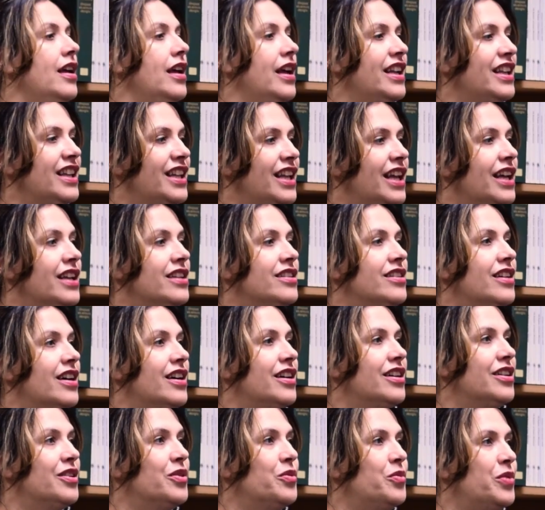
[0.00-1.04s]
And then
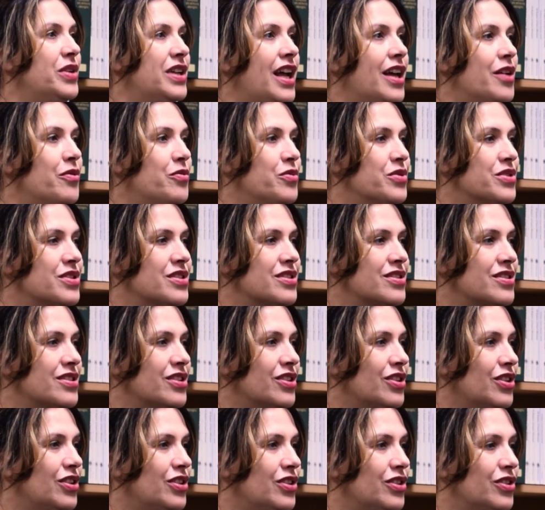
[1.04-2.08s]
when I was
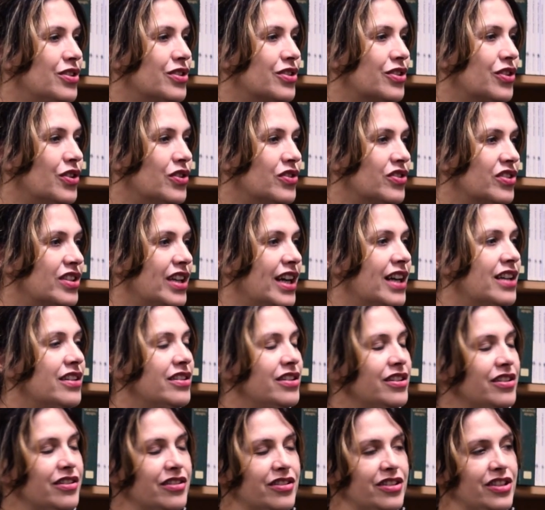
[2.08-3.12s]

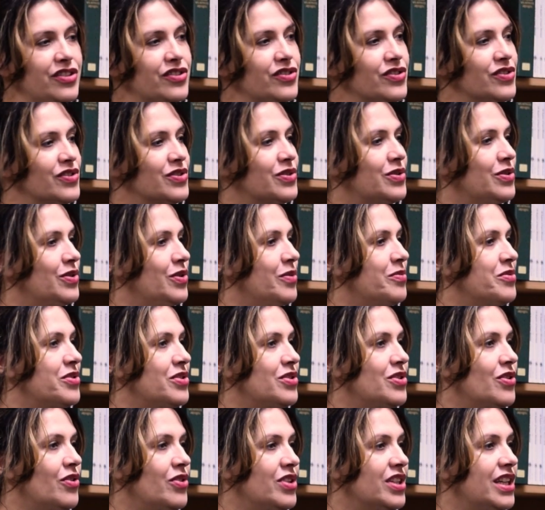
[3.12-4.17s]
contacting the interest groups,
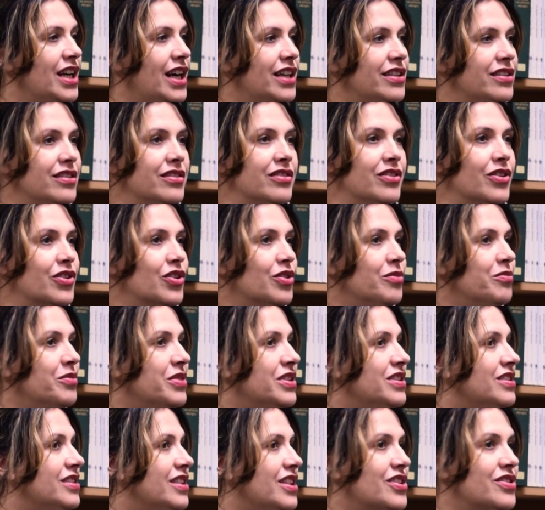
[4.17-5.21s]
regarding the
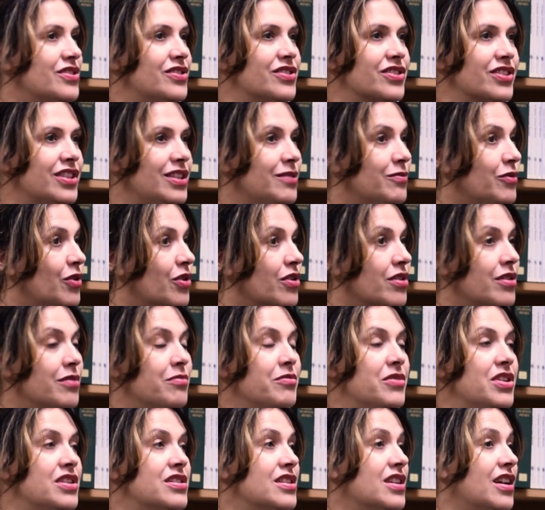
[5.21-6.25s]
compensation scheme or the
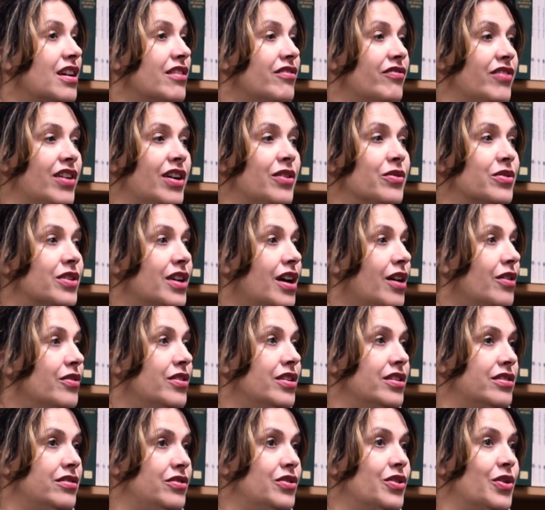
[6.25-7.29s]
missing, I found out
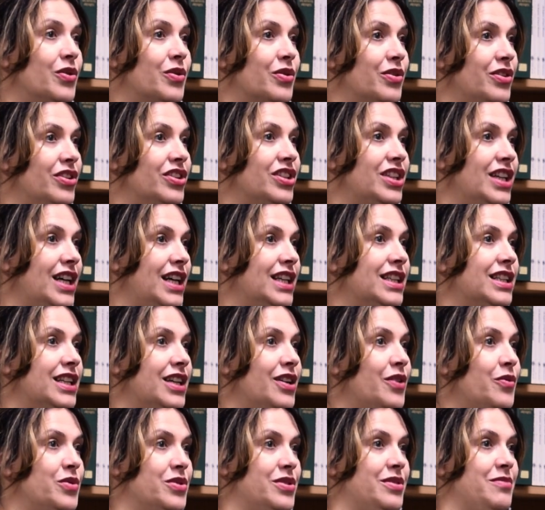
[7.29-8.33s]
that, the
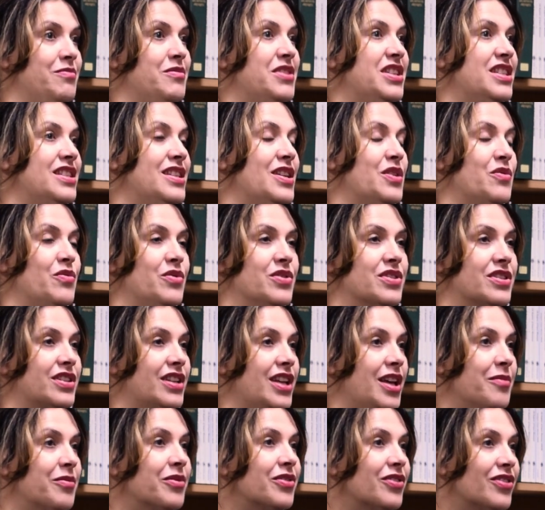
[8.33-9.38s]
data was
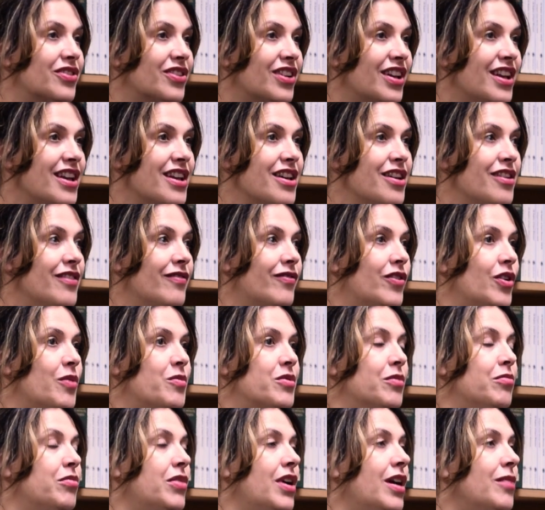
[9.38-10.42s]
kept from
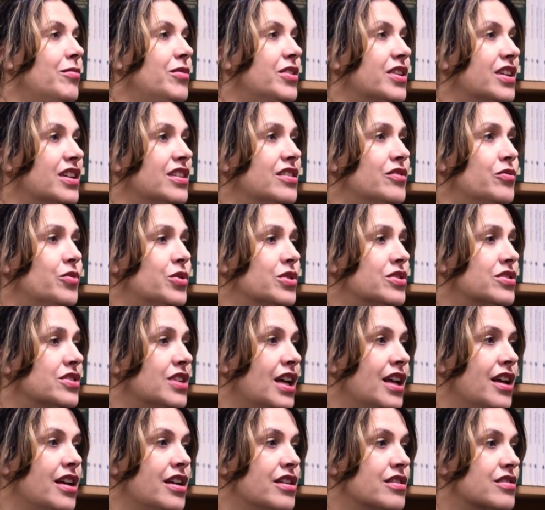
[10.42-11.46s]
the public, and what's
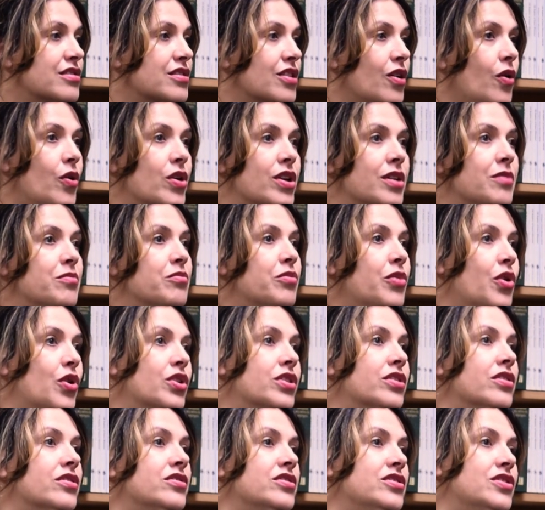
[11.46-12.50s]
so
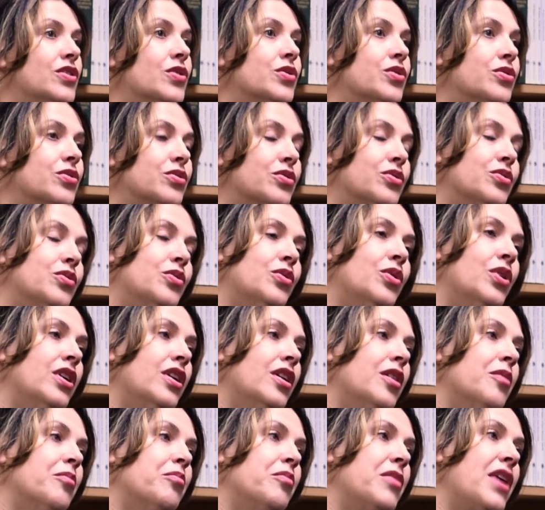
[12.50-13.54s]
important in order to
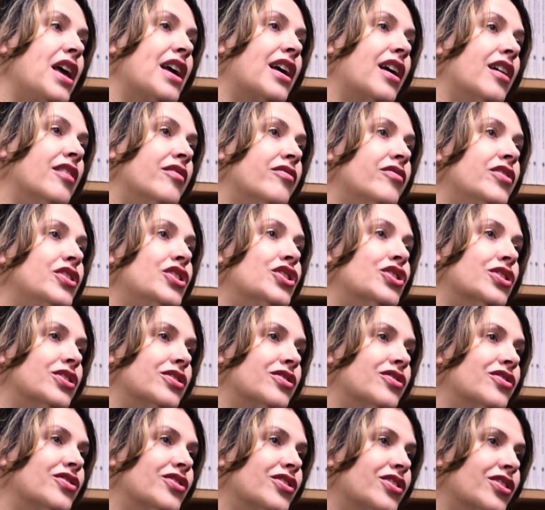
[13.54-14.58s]
make
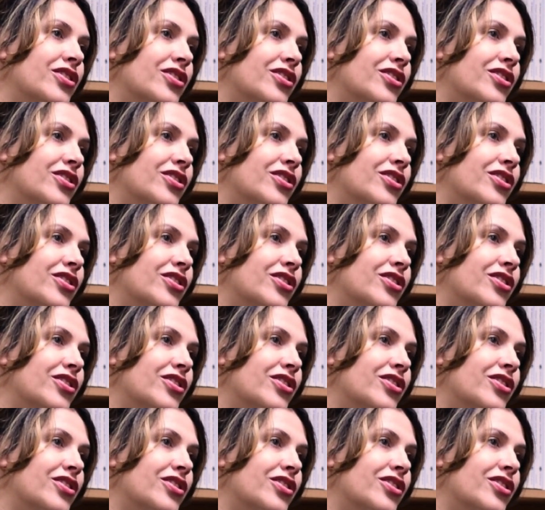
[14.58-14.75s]
efficient